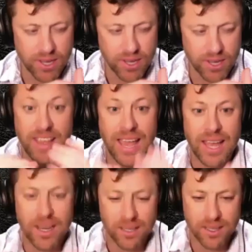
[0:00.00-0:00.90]

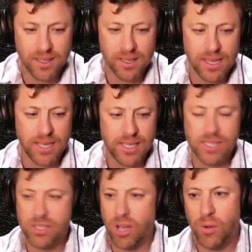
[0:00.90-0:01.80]
fan, and he's
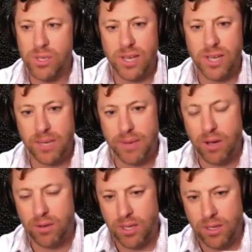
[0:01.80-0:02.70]
always talking
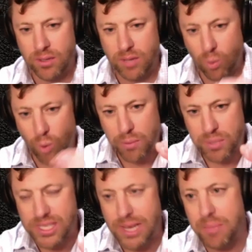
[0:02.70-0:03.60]
about that
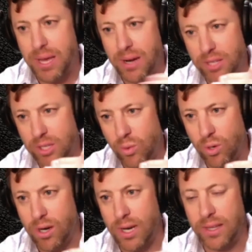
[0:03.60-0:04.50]
1% better than you were.
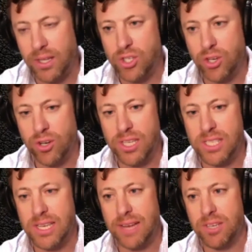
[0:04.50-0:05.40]
And the journey is
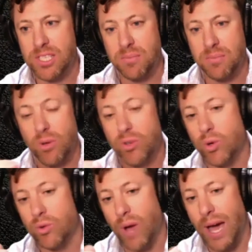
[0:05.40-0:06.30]
never to
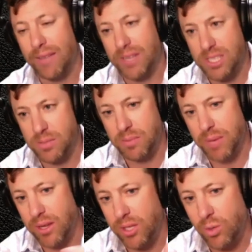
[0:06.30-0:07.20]
arrive, it's to be better
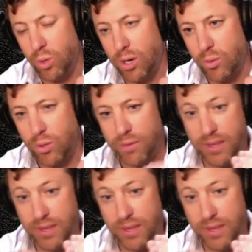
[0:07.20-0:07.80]
than you were. Well,